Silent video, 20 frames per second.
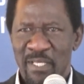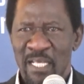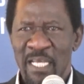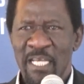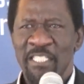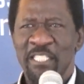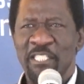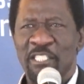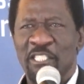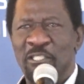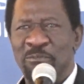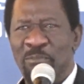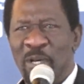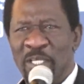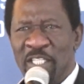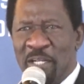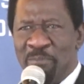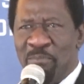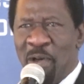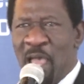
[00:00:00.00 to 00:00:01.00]
And it is
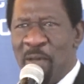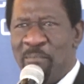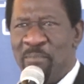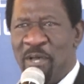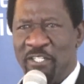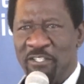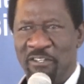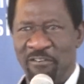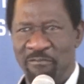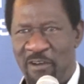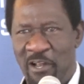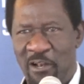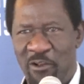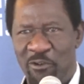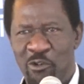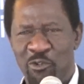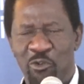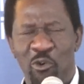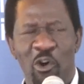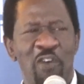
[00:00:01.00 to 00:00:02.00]
measured by a beta value.
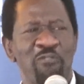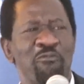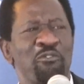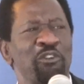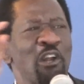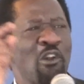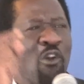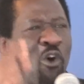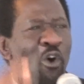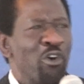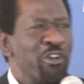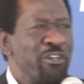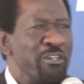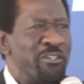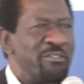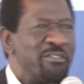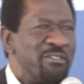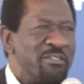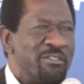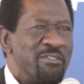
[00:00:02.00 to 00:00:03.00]
So every loan,
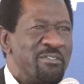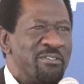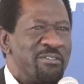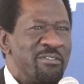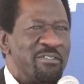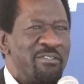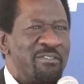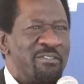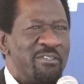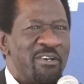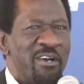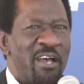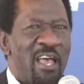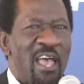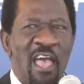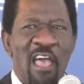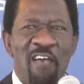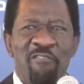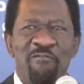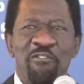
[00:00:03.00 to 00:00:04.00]

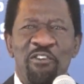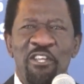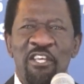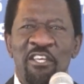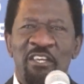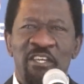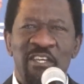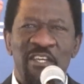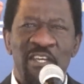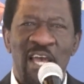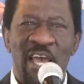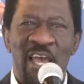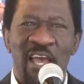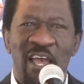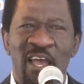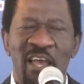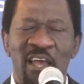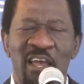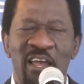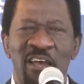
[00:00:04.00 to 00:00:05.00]
every
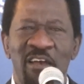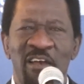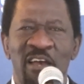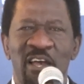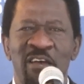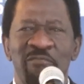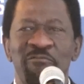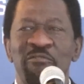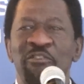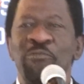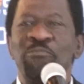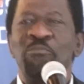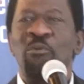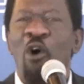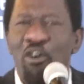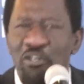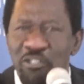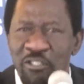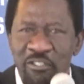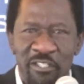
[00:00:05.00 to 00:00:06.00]

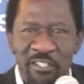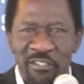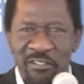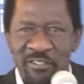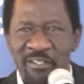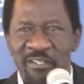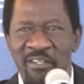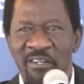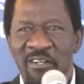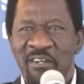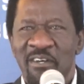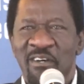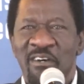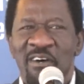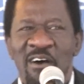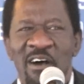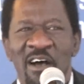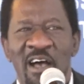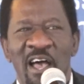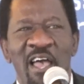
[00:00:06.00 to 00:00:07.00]
bond,
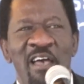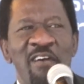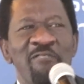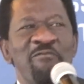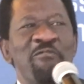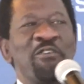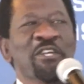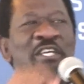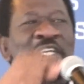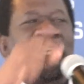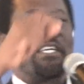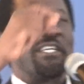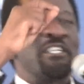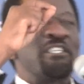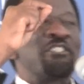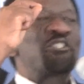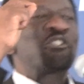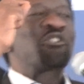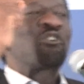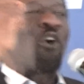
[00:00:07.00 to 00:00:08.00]
every
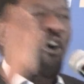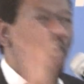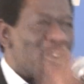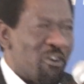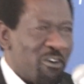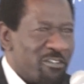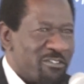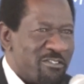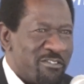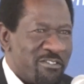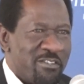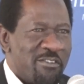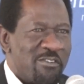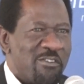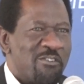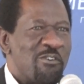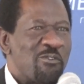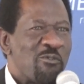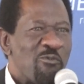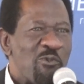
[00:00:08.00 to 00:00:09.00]
stock
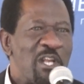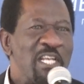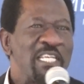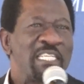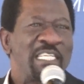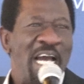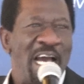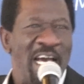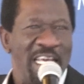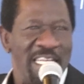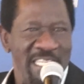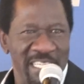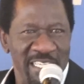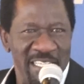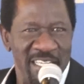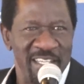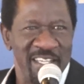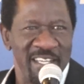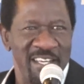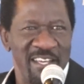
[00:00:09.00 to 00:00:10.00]
will
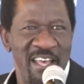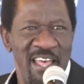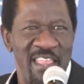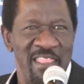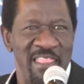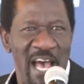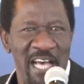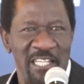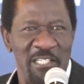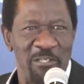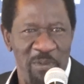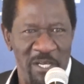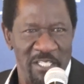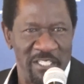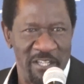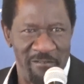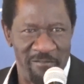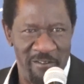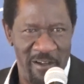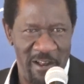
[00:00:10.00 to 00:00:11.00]
carry that
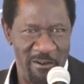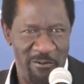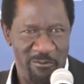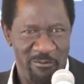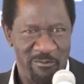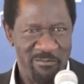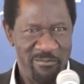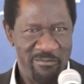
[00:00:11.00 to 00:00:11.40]
beta value.